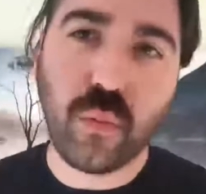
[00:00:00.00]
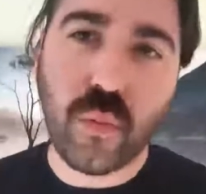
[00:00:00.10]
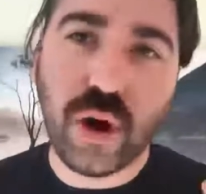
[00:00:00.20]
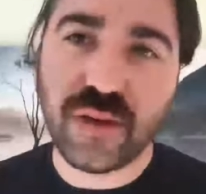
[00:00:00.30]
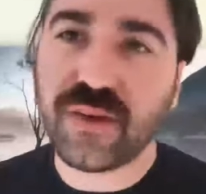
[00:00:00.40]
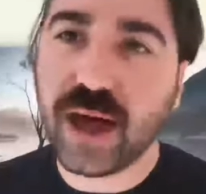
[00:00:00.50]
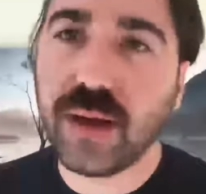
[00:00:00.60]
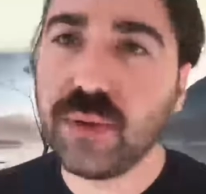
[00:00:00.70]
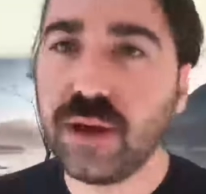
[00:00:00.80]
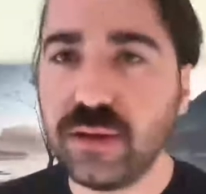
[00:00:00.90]
what is
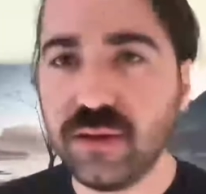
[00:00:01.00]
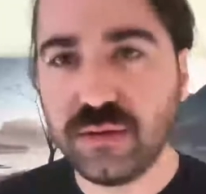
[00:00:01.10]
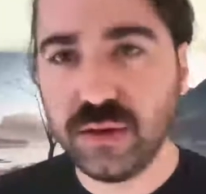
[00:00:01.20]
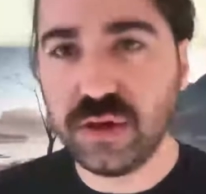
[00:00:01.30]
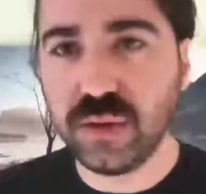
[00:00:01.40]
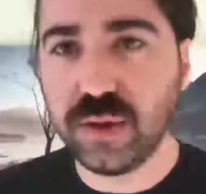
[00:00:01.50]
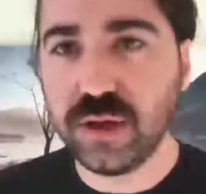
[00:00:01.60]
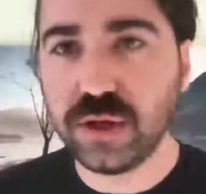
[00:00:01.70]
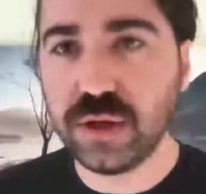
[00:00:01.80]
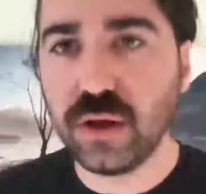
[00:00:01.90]
happening in this
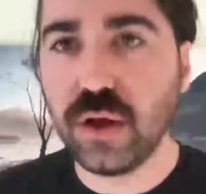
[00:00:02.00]
situation.